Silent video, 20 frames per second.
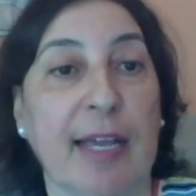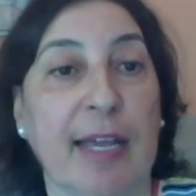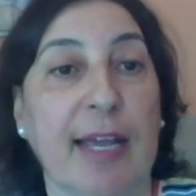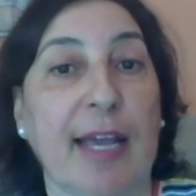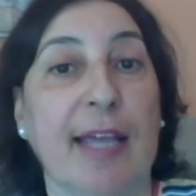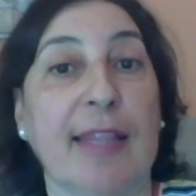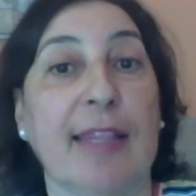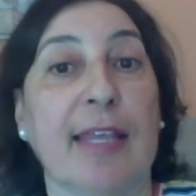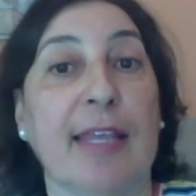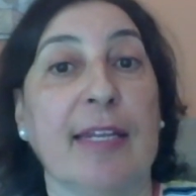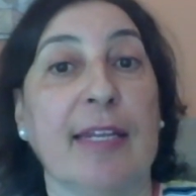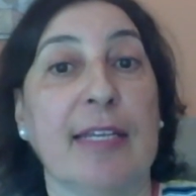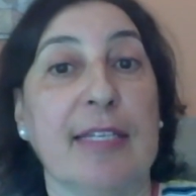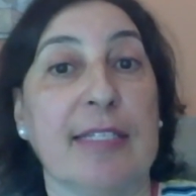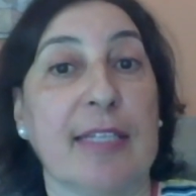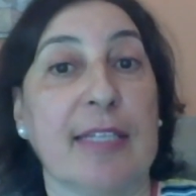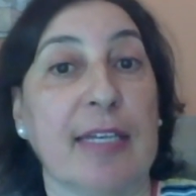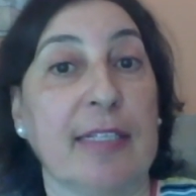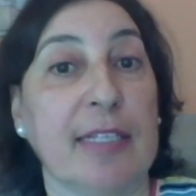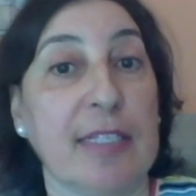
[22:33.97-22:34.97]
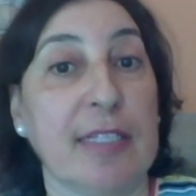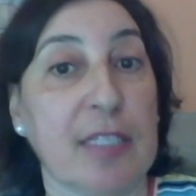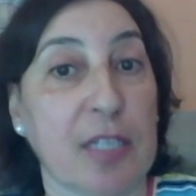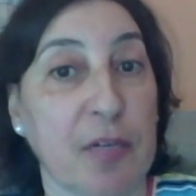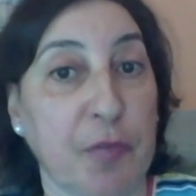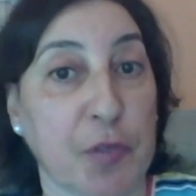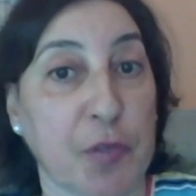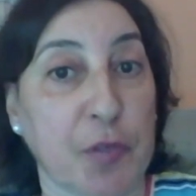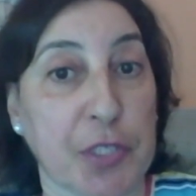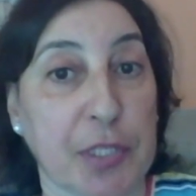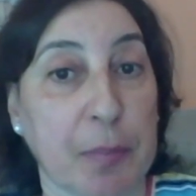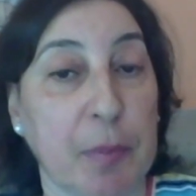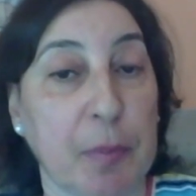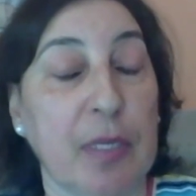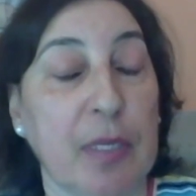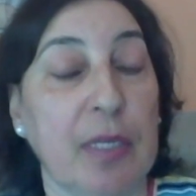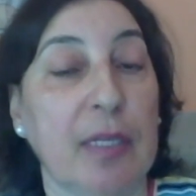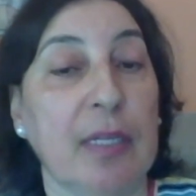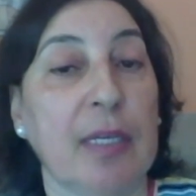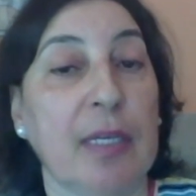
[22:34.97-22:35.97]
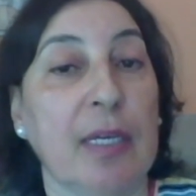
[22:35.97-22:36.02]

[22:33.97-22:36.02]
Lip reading: and then he said, it's reversible,